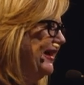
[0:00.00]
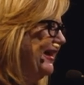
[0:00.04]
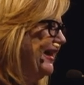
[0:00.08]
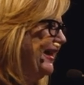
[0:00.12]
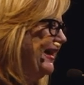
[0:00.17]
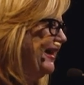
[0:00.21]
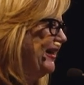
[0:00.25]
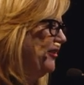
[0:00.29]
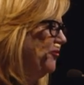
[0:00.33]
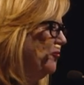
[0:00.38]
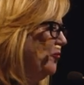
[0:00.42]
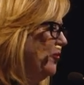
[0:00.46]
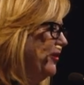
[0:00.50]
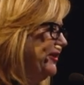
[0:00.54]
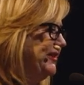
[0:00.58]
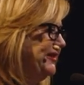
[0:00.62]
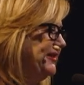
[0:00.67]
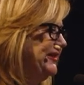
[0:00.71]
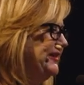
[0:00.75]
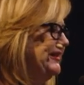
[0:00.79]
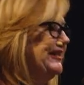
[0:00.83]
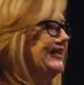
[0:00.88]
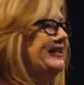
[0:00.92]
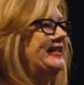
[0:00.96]
And what does
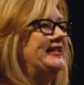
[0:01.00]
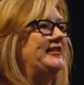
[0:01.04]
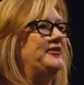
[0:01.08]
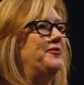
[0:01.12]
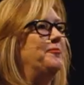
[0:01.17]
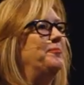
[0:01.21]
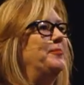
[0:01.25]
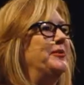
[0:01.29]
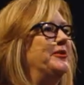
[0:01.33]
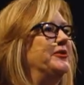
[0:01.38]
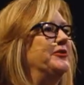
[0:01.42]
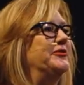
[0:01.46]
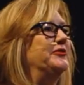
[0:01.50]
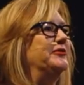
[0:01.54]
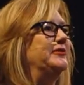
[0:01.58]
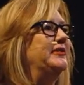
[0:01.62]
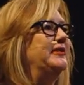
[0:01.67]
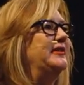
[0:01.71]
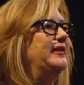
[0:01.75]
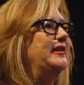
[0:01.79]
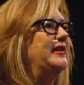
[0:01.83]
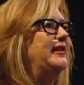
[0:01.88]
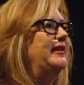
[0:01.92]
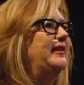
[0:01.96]
it take to build
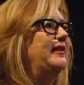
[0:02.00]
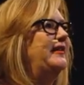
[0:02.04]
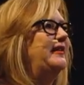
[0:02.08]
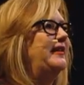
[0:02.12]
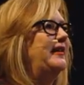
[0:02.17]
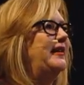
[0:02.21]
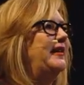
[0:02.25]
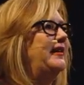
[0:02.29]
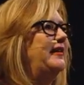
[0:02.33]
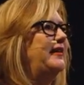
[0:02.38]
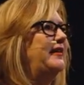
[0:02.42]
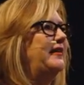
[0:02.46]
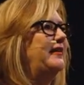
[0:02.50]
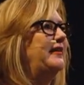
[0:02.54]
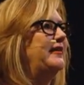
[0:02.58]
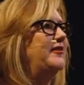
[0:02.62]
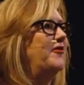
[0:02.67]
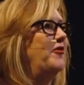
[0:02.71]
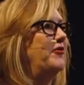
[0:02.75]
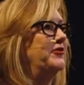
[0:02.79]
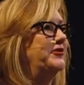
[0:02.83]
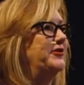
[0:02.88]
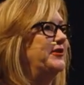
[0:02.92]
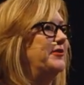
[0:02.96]
uh, an
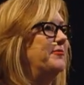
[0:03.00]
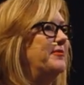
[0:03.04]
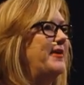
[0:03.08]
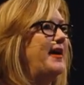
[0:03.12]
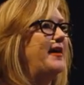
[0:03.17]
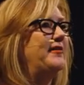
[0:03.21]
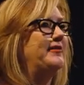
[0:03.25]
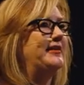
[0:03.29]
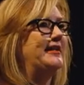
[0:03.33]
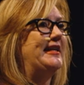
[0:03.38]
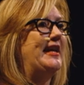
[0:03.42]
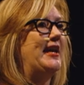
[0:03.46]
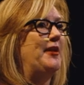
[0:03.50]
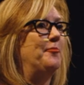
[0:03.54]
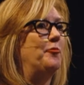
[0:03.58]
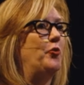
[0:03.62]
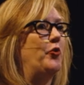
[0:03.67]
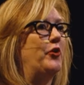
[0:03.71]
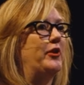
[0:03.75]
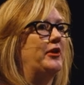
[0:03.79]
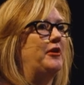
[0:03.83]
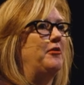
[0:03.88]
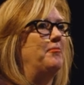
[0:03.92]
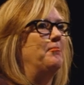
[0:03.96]
alternate reality game
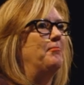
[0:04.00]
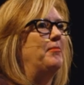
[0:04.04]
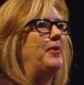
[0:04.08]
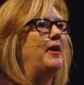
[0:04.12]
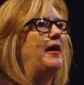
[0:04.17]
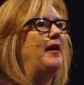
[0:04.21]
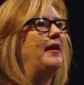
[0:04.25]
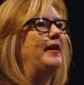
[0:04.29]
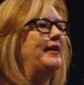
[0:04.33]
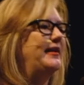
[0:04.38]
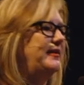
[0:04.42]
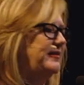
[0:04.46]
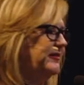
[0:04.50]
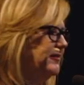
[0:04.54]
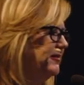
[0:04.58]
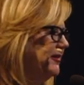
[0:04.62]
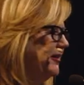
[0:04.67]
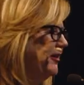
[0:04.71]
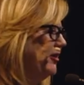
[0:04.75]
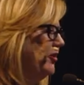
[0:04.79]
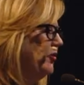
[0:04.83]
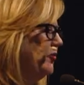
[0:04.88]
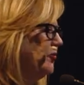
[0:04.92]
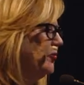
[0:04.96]
or a combined
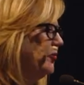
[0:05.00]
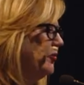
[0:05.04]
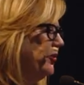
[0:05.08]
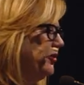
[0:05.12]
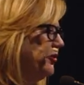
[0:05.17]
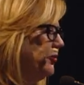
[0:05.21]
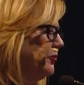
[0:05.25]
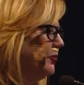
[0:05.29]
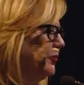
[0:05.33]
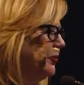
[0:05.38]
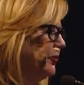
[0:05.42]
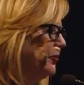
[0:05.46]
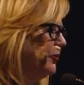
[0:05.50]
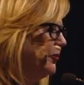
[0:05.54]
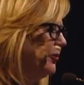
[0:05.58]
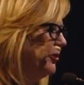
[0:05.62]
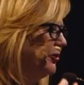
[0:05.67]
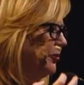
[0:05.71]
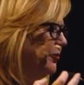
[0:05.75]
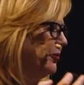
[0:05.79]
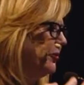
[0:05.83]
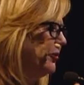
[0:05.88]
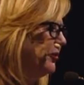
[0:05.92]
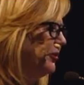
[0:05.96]
real
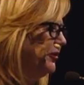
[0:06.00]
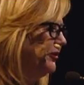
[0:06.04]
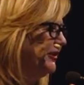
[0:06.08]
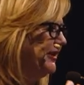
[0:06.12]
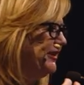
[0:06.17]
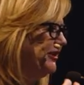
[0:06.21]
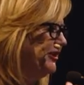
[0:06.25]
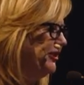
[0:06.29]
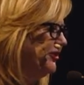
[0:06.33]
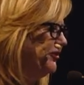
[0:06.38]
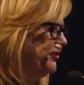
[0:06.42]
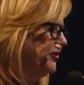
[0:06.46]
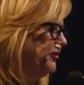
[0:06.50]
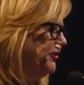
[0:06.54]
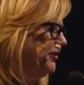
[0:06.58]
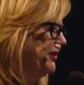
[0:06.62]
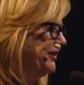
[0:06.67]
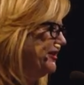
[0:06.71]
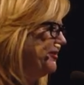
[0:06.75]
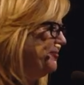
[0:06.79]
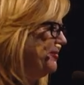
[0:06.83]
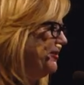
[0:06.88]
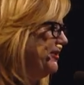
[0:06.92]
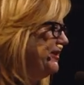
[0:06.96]
real world and digital
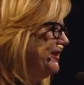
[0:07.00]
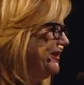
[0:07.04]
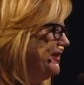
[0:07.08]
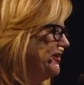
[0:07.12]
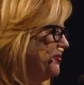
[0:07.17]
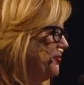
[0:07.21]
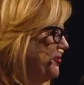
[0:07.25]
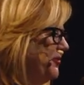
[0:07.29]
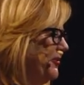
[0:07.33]
experience.